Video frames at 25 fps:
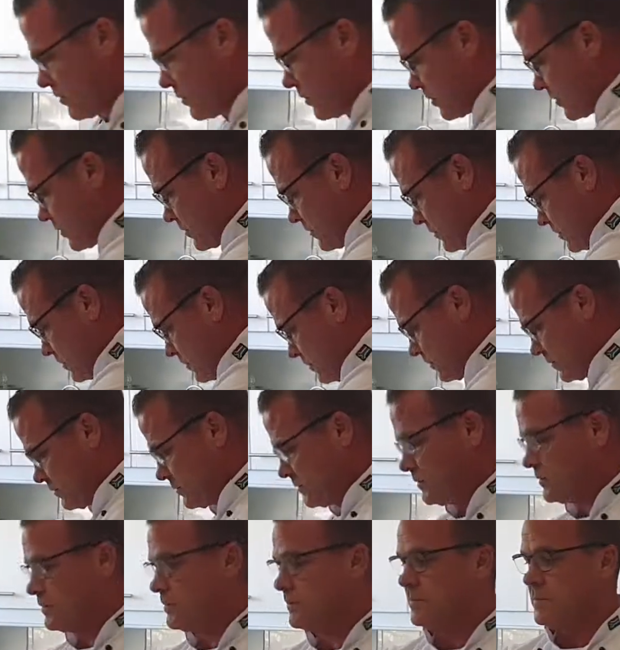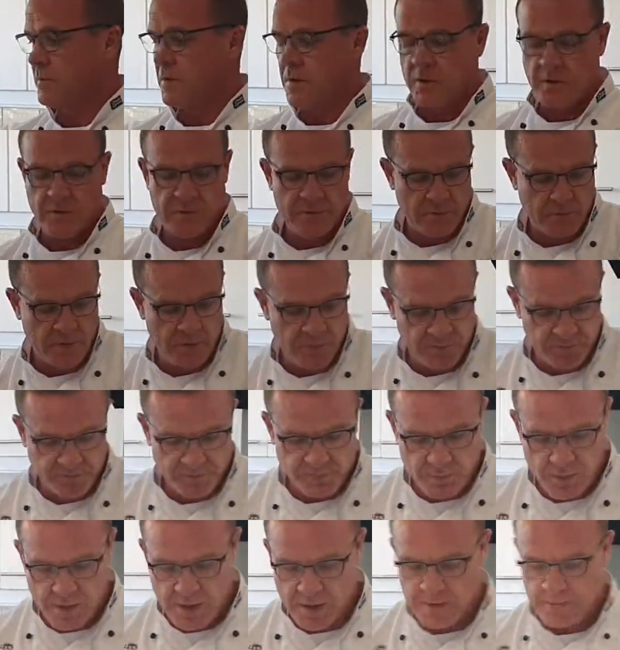and cook or olive oil
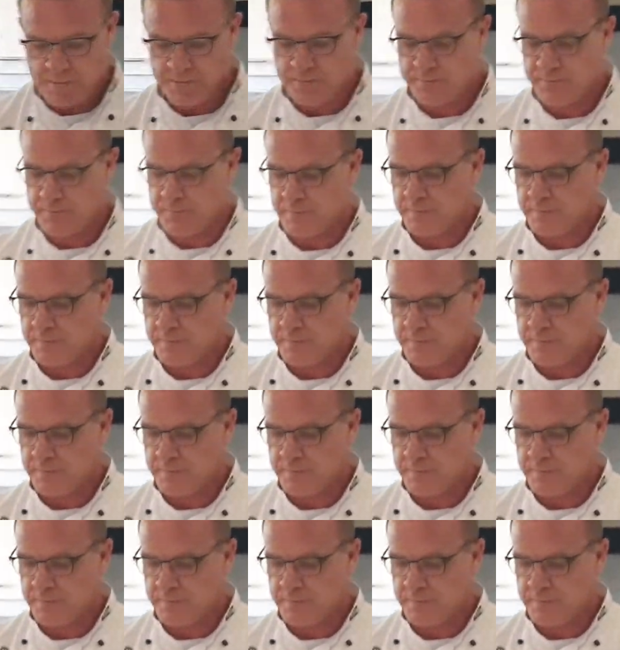spray.